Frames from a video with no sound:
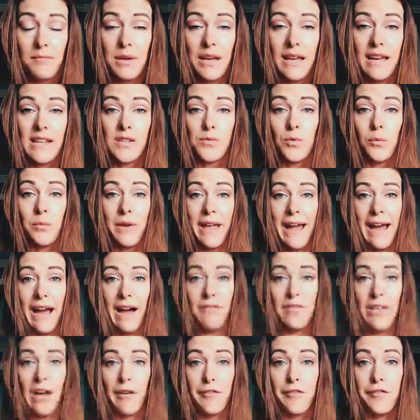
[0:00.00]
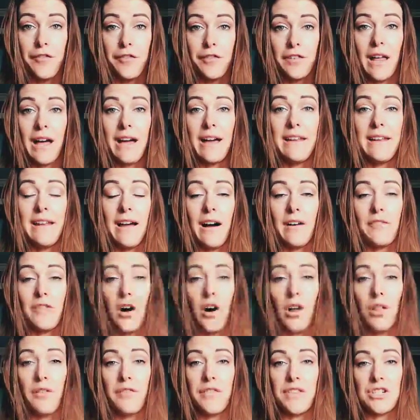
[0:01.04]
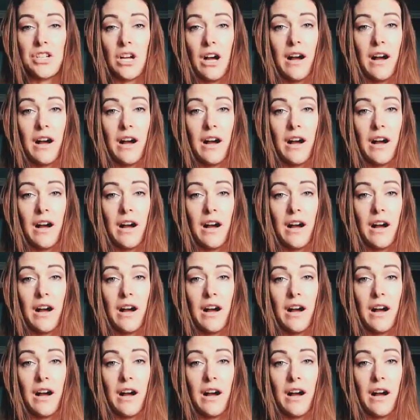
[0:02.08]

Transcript: Because when we have that flood of all of the